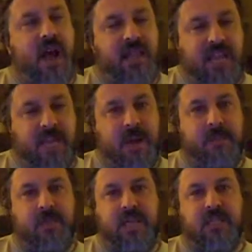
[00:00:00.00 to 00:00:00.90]
I like my
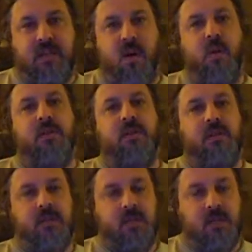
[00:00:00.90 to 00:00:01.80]
place
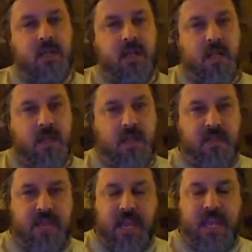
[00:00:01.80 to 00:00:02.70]
colder
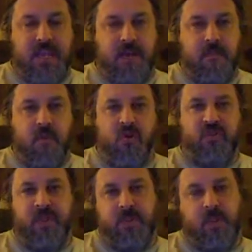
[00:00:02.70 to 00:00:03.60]
than
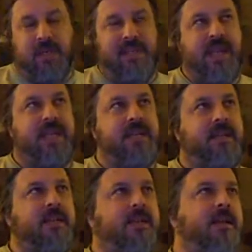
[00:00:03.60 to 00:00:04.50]
most people would like.
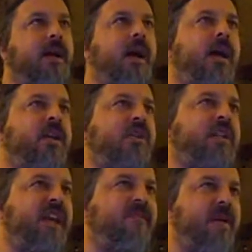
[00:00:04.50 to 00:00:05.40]
I
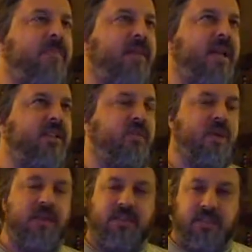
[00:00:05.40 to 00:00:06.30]
usually have my place
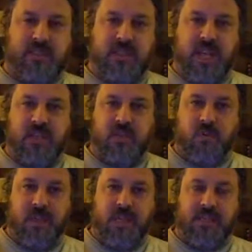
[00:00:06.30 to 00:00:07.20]
around 68
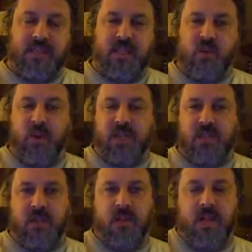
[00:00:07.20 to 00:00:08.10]
degrees, and in the
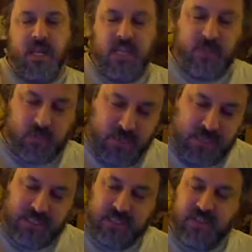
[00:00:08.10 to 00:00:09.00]
winter, it's
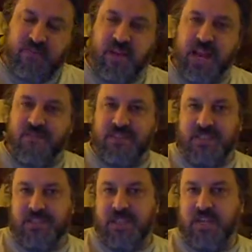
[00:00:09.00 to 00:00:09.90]
between 65 and
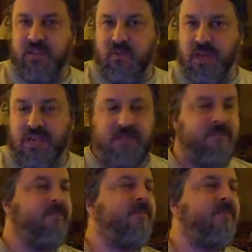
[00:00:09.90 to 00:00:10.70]
68 degrees.